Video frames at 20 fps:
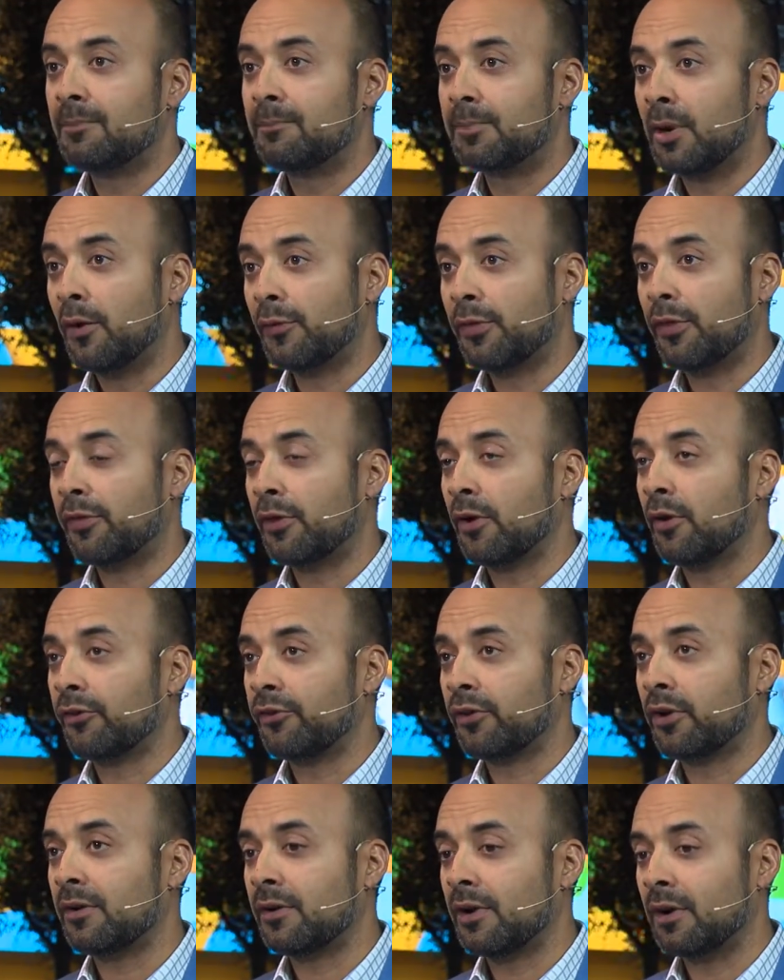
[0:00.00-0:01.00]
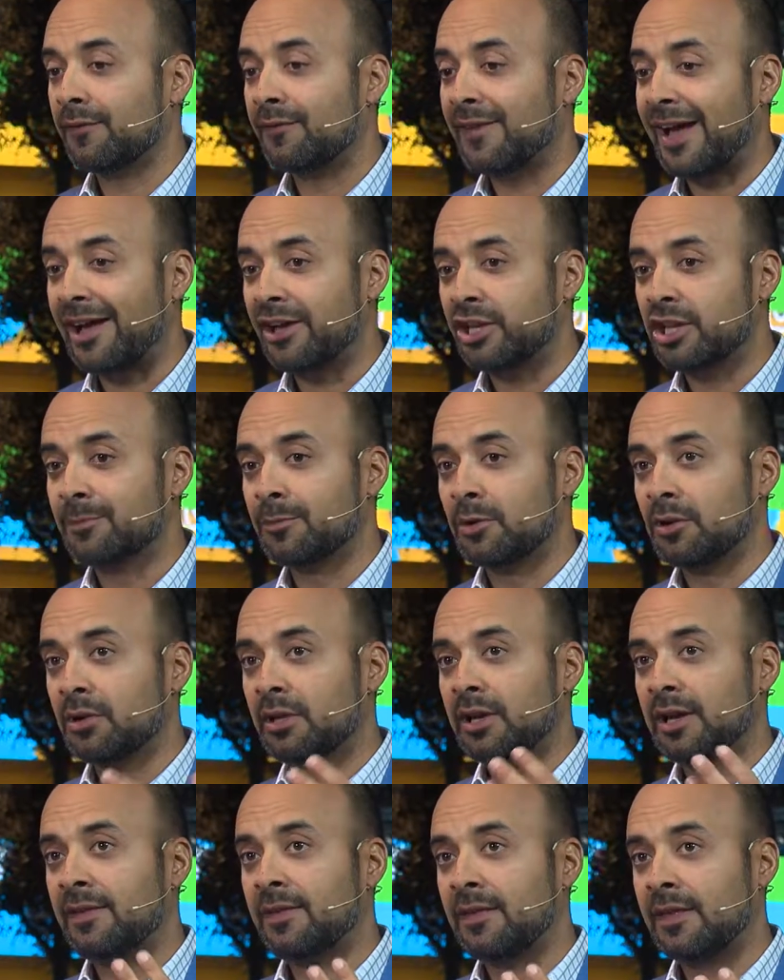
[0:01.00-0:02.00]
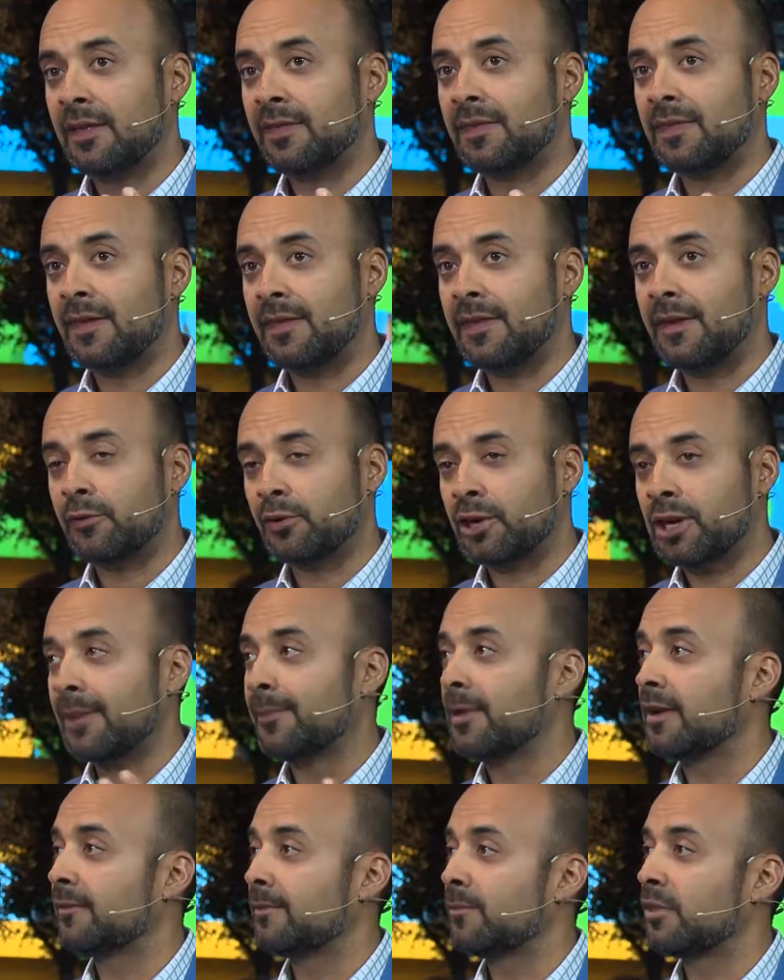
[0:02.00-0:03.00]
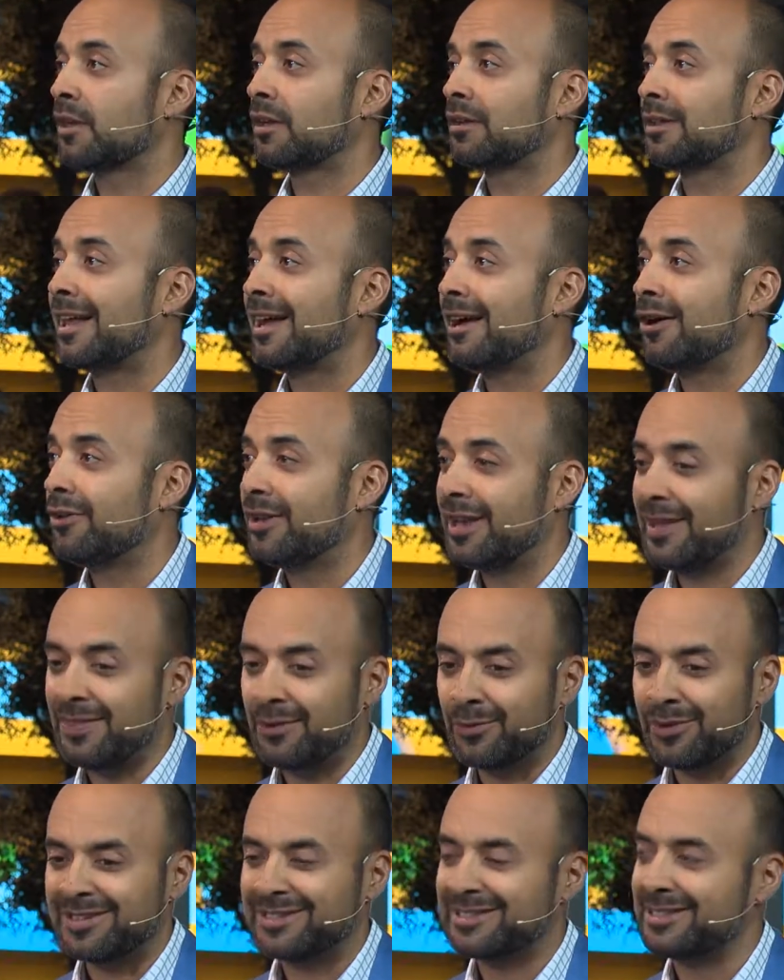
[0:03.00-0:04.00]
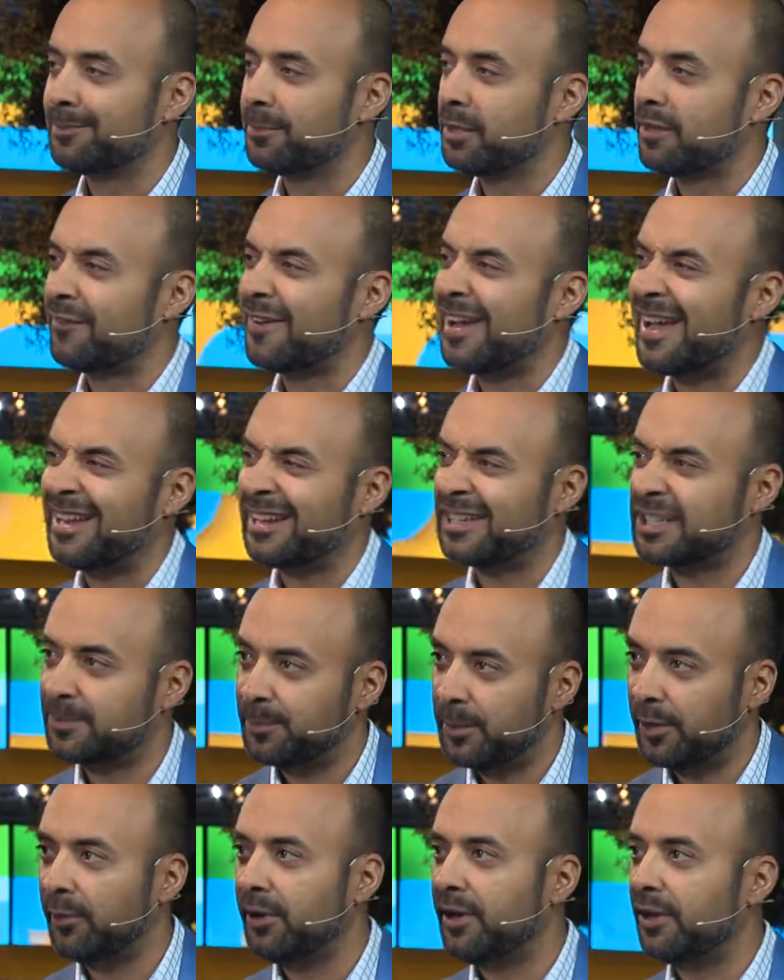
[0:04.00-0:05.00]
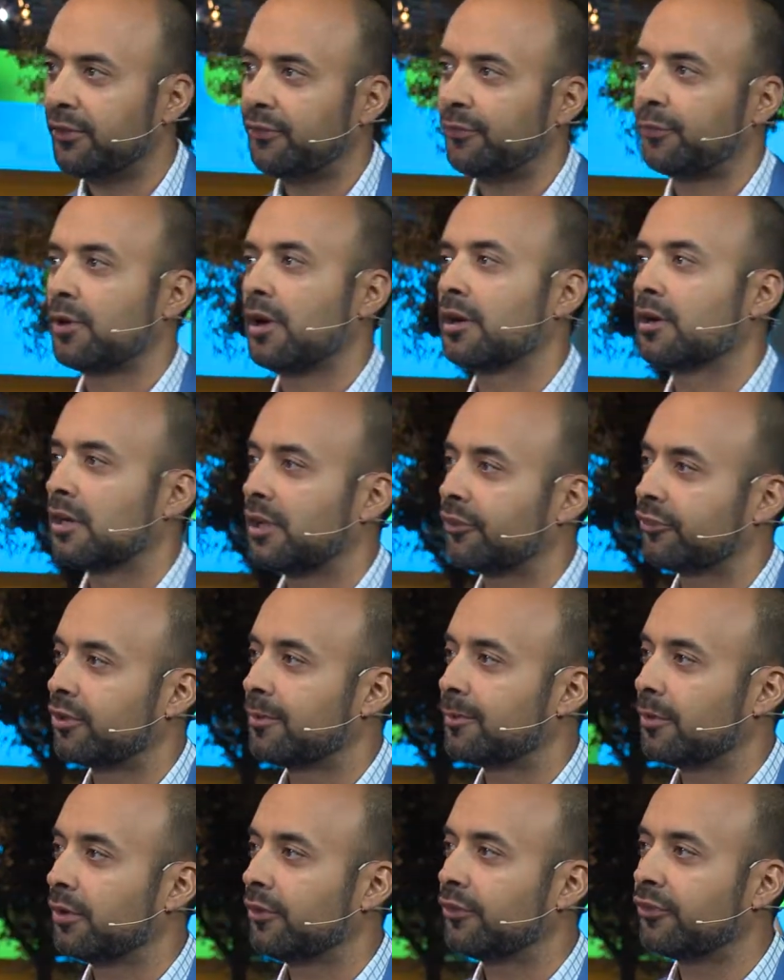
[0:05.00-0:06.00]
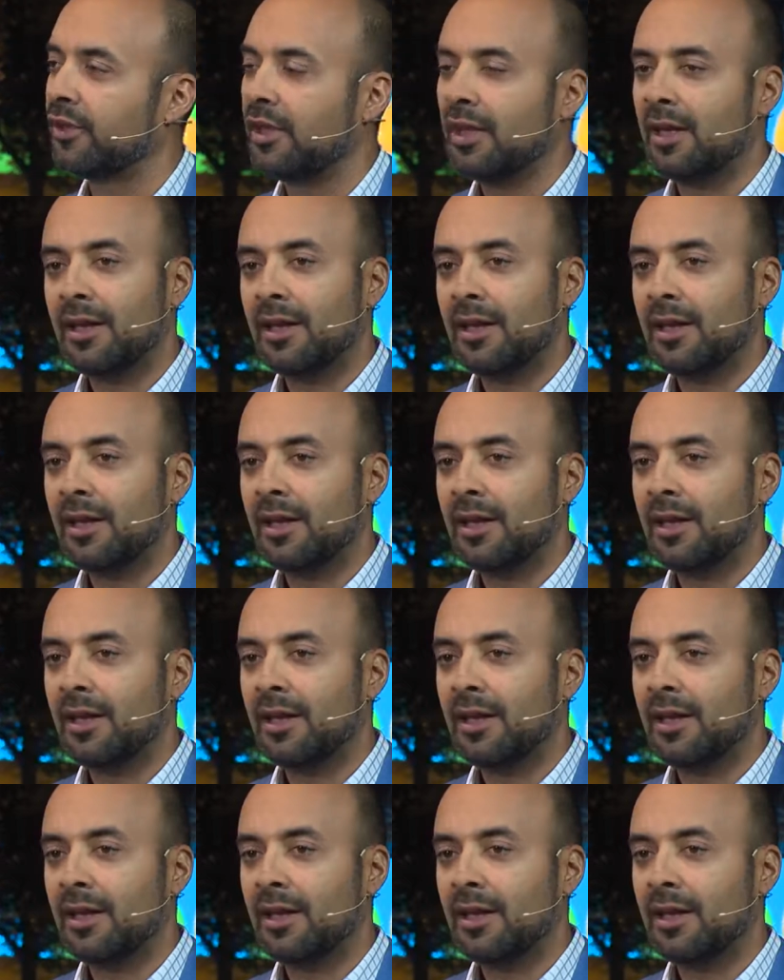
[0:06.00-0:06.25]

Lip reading: Both of those are valuable in that they're coming from the cloud and they're a simplified experience for our customers.